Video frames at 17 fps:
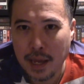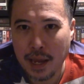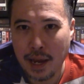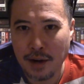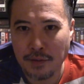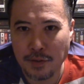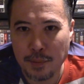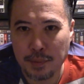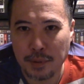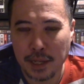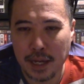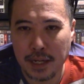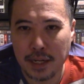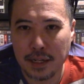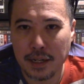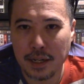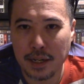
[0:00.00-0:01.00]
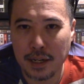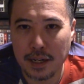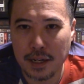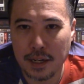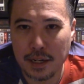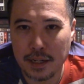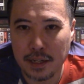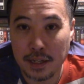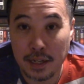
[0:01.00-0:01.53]
every planet
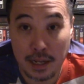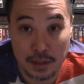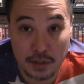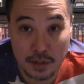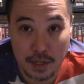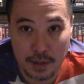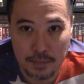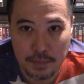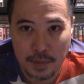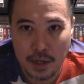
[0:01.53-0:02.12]
and their name,